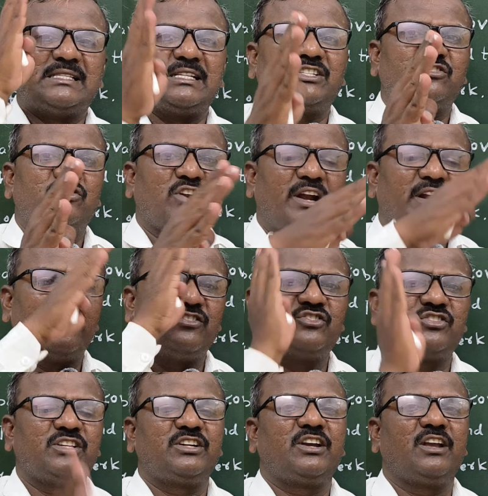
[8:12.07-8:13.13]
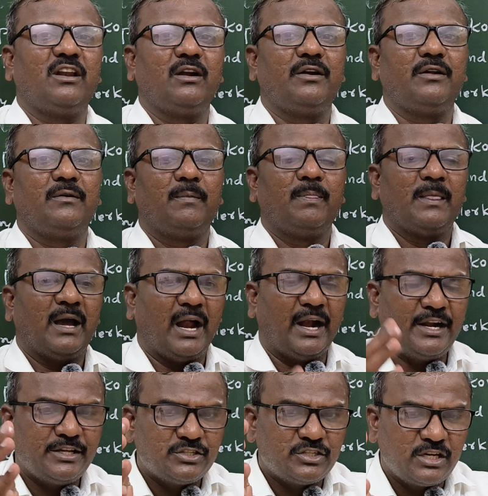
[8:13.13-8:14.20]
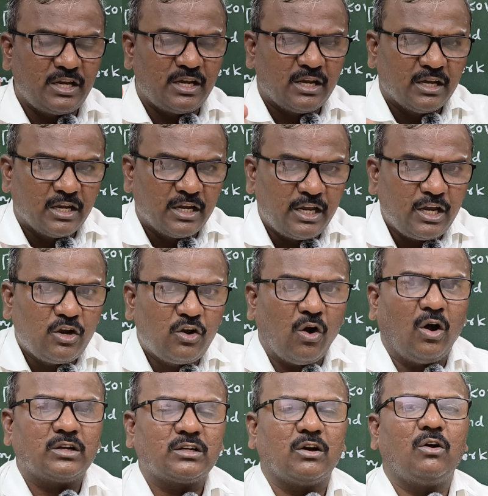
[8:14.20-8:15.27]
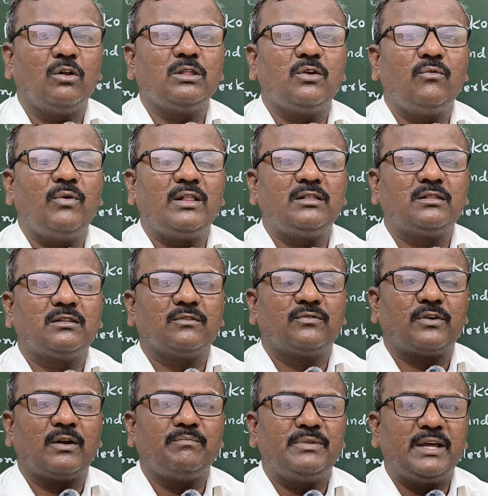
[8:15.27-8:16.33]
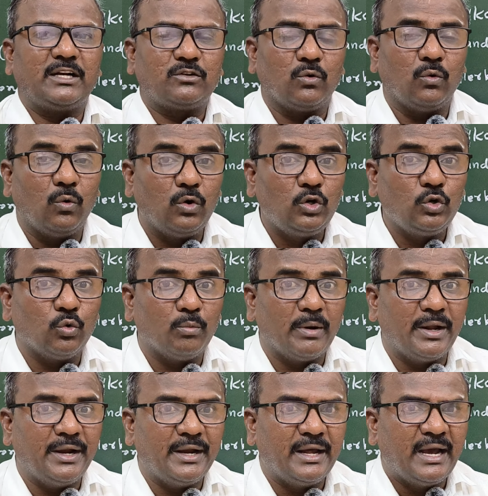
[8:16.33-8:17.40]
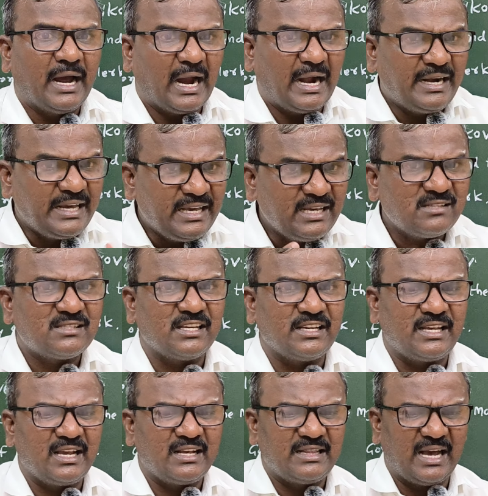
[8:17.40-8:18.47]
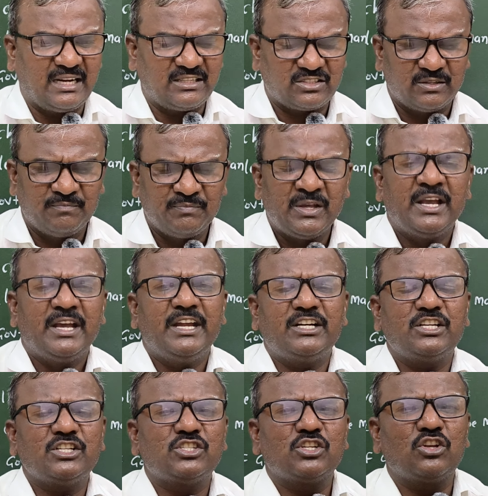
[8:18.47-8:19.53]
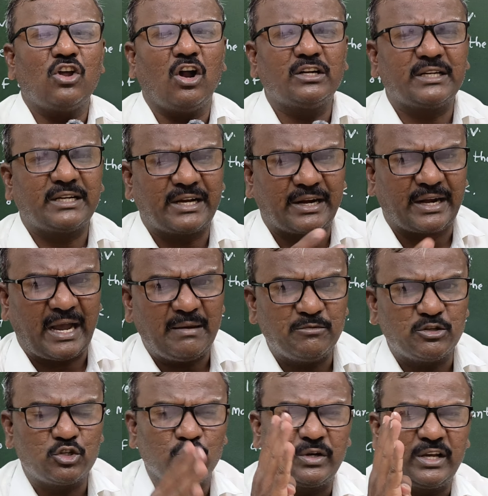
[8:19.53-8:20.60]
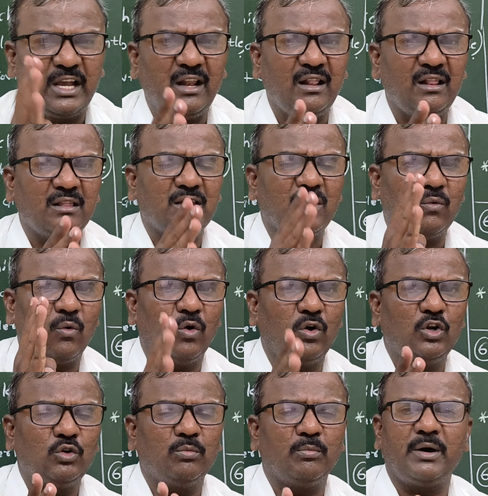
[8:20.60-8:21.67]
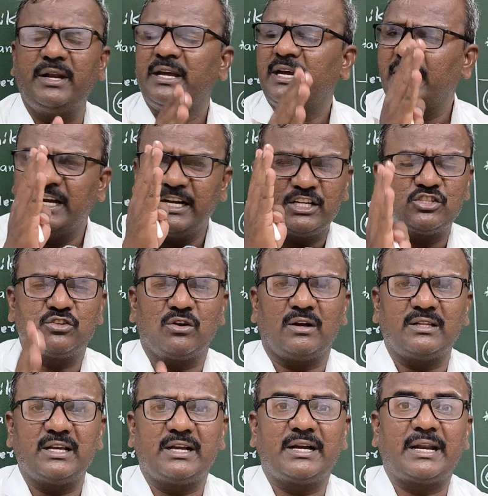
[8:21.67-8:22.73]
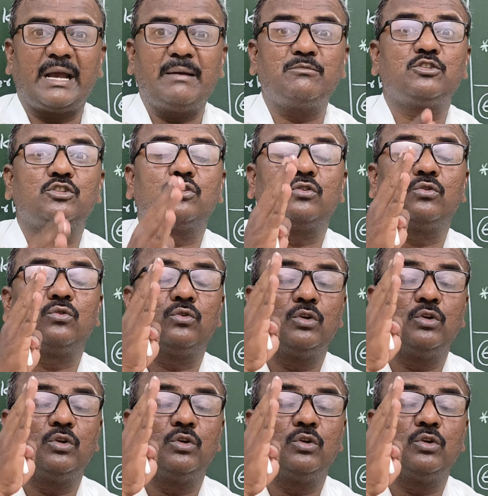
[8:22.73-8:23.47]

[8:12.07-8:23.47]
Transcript: She tried and she killed, and he got all the wealth from that old woman. And he is thinking that it is not a crime to kill the old woman. It is not the crime